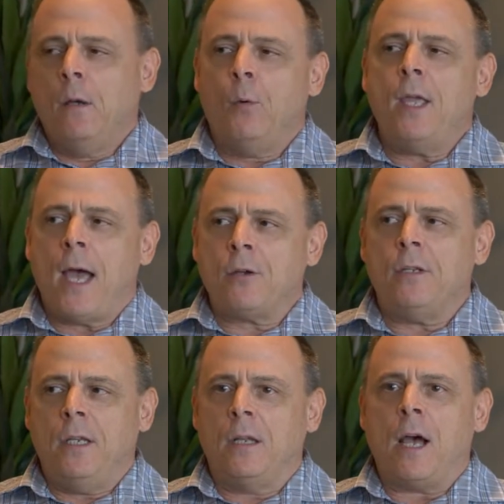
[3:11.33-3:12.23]
We actually
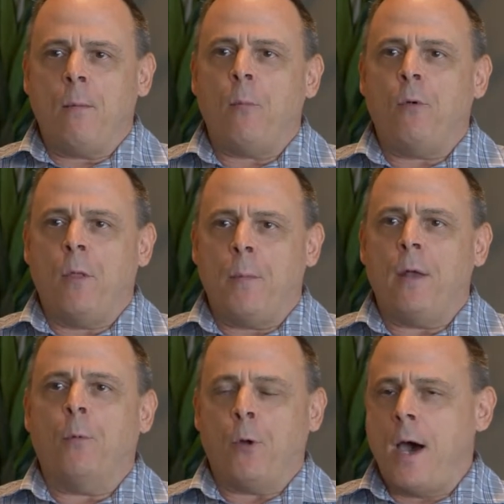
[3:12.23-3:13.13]
need to come up with a
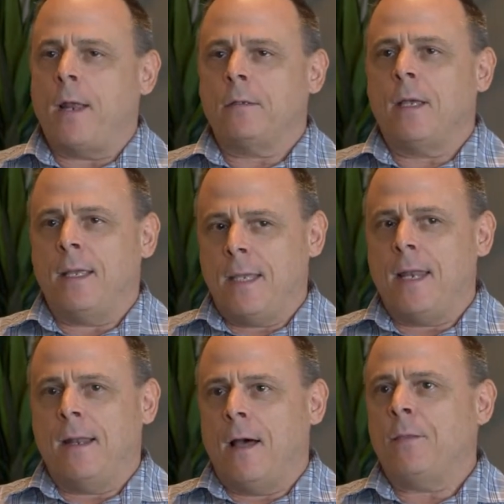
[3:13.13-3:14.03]
better product and get
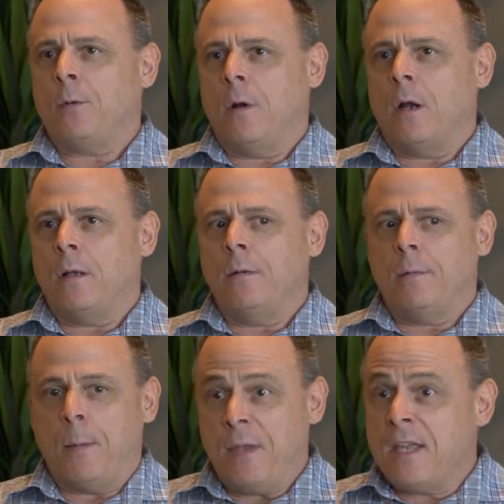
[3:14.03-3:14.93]
it out to
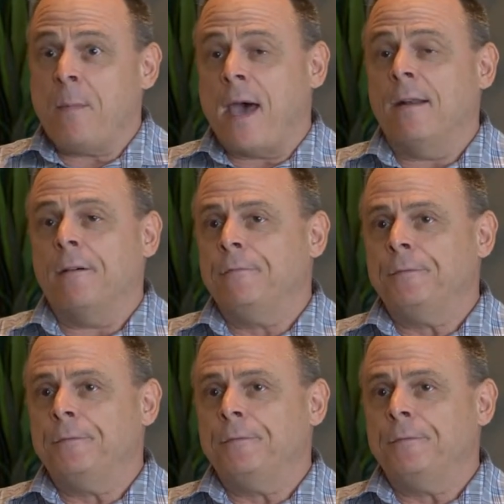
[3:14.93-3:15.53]
and be competitive.